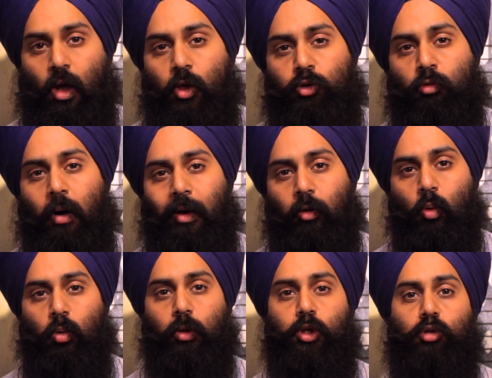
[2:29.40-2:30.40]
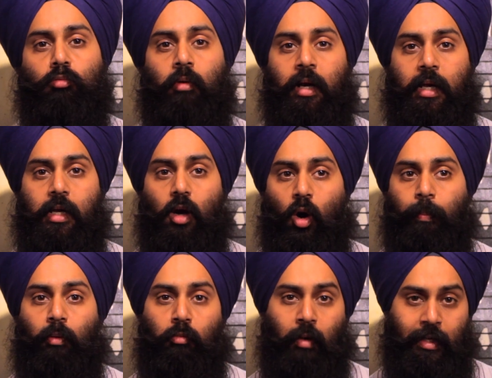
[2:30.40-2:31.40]
Throughout all three
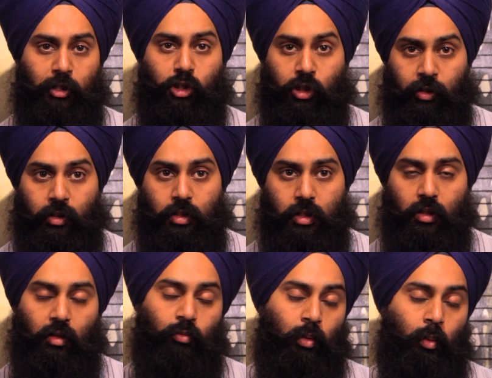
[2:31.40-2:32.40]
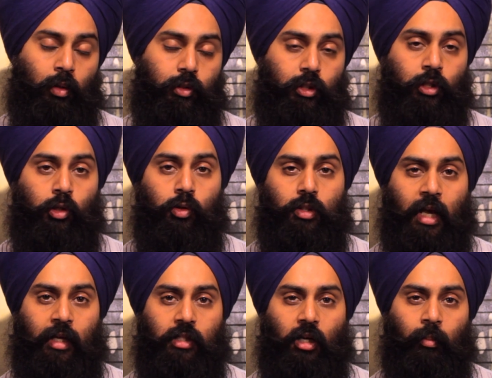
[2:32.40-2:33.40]
operations, if we want to use
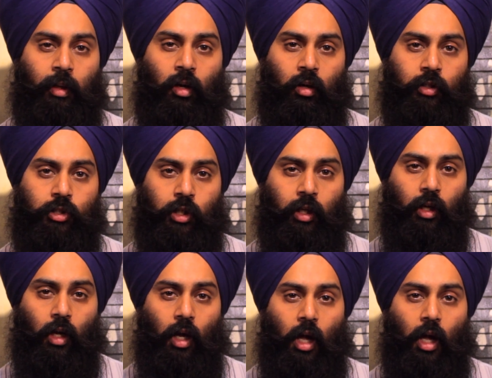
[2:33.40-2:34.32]
their terminology,